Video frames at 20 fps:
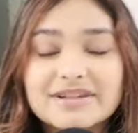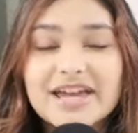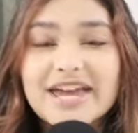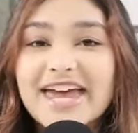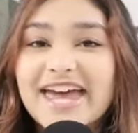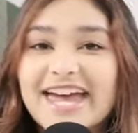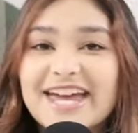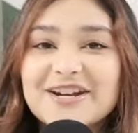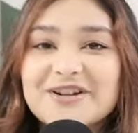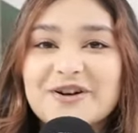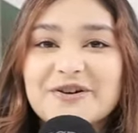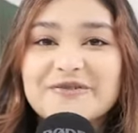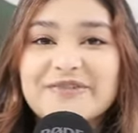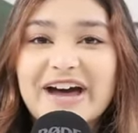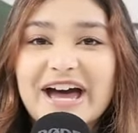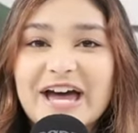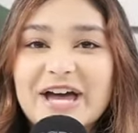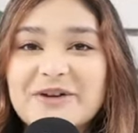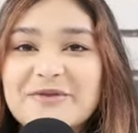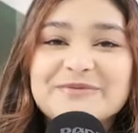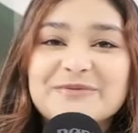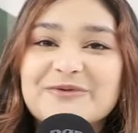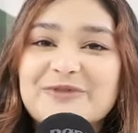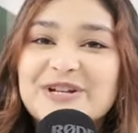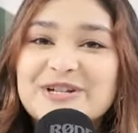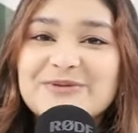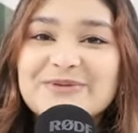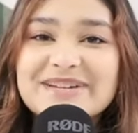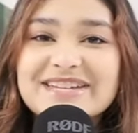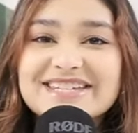Hey Novi,
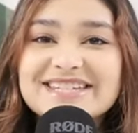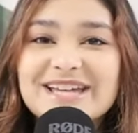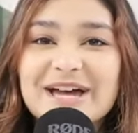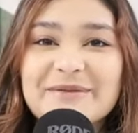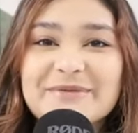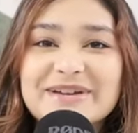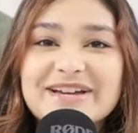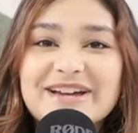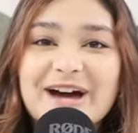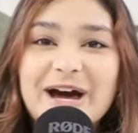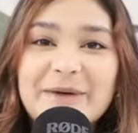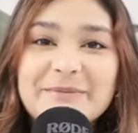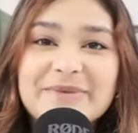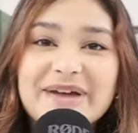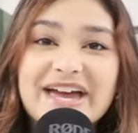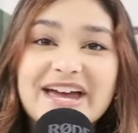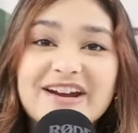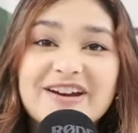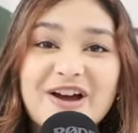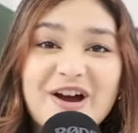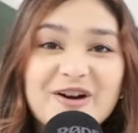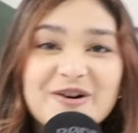Wish Week is coming up and